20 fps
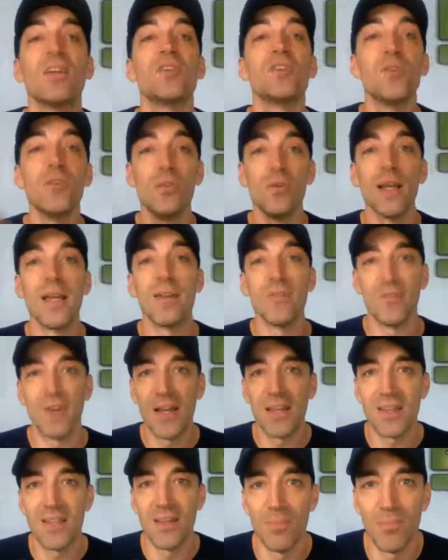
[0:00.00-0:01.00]
to
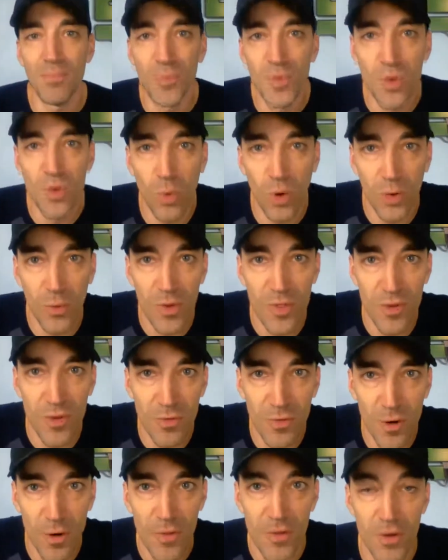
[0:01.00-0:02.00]
invite them to work with you
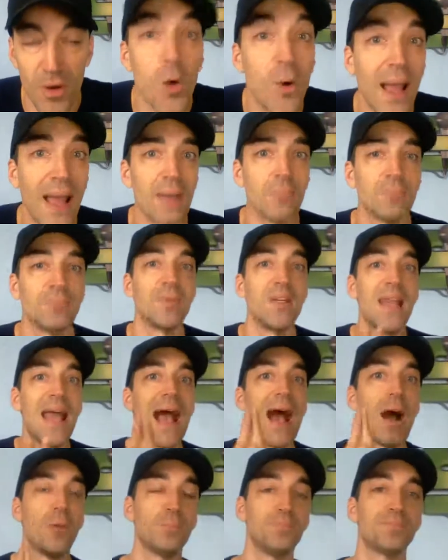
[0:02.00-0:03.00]
further. Okay,
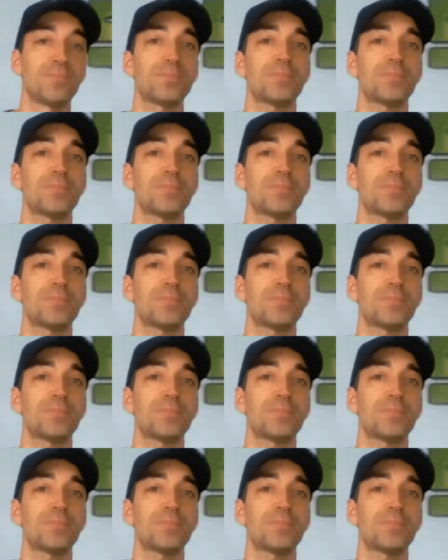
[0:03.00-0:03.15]
now